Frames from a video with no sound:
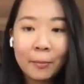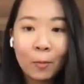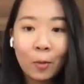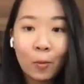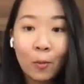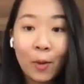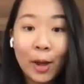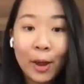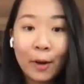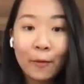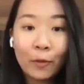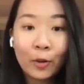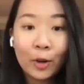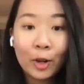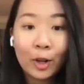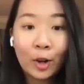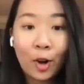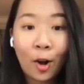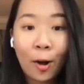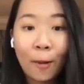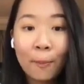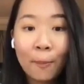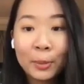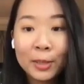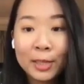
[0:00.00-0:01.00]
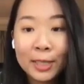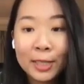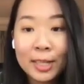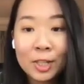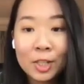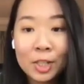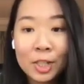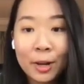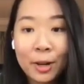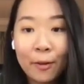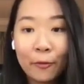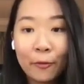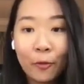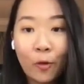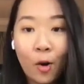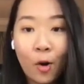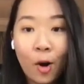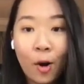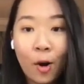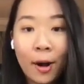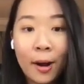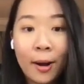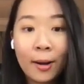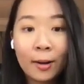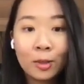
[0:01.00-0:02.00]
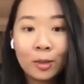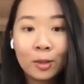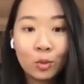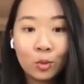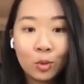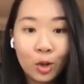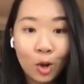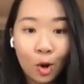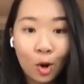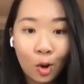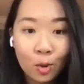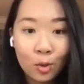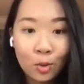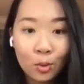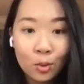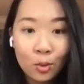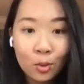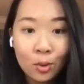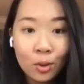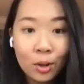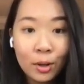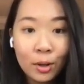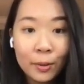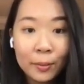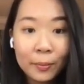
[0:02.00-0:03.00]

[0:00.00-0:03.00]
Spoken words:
went for a competition for Sudoku.